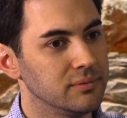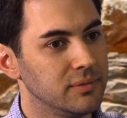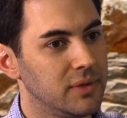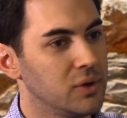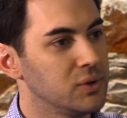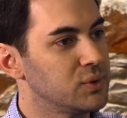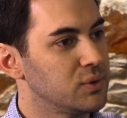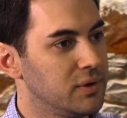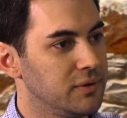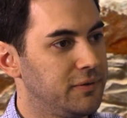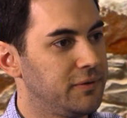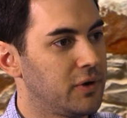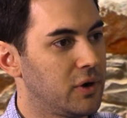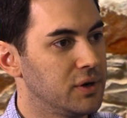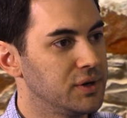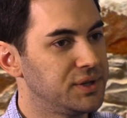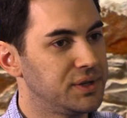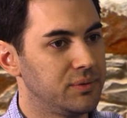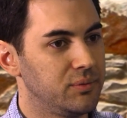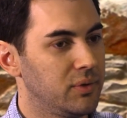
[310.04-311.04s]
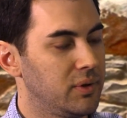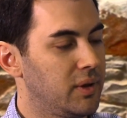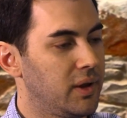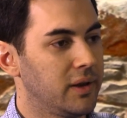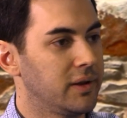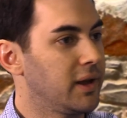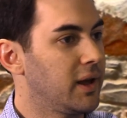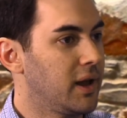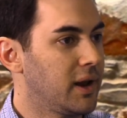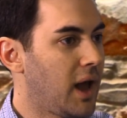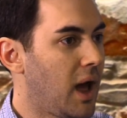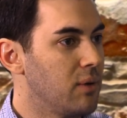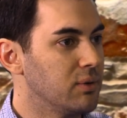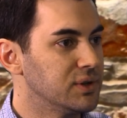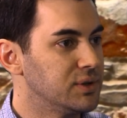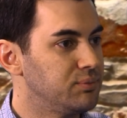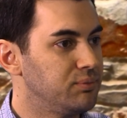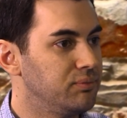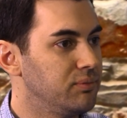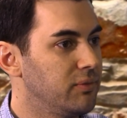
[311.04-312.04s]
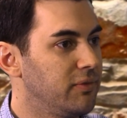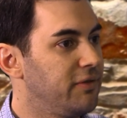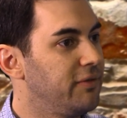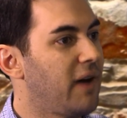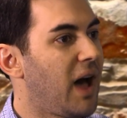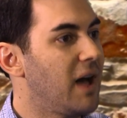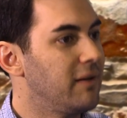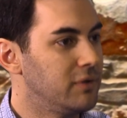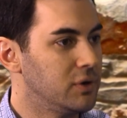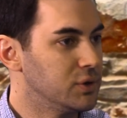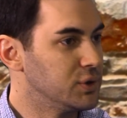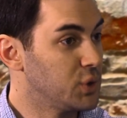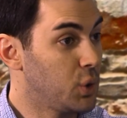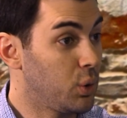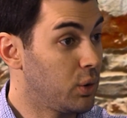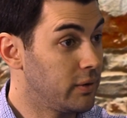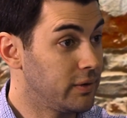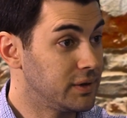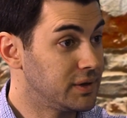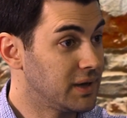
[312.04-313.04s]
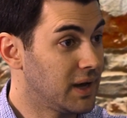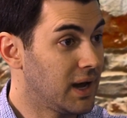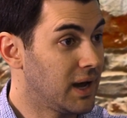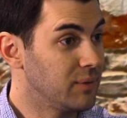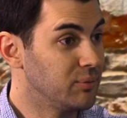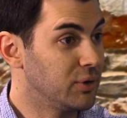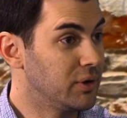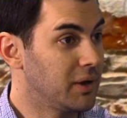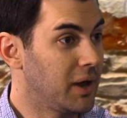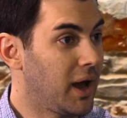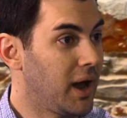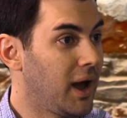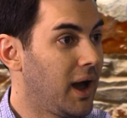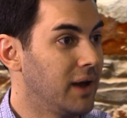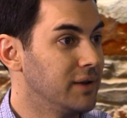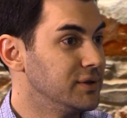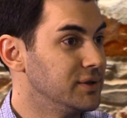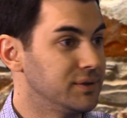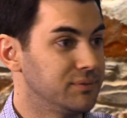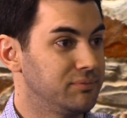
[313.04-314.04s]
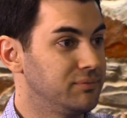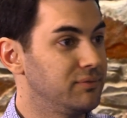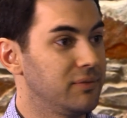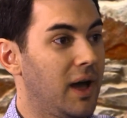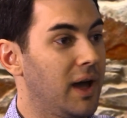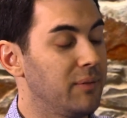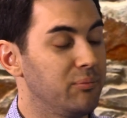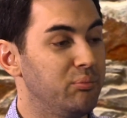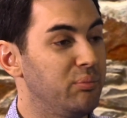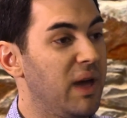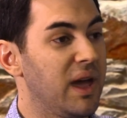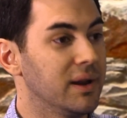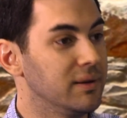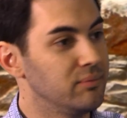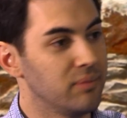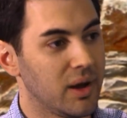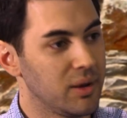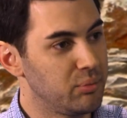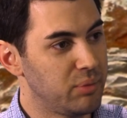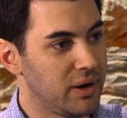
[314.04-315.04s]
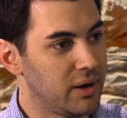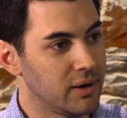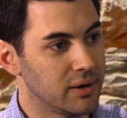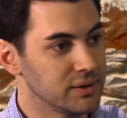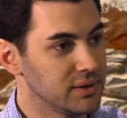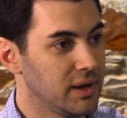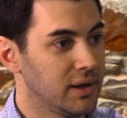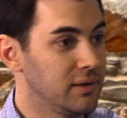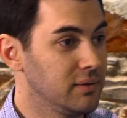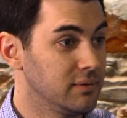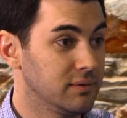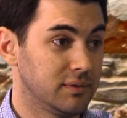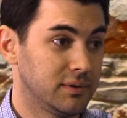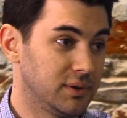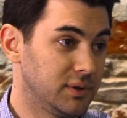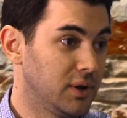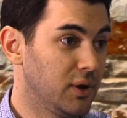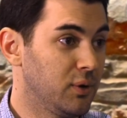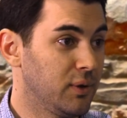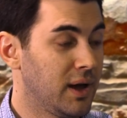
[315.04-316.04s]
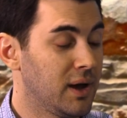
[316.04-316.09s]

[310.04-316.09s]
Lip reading: Those were the first, and again, I was 5 years old at the time, but I begged my parents, hey, go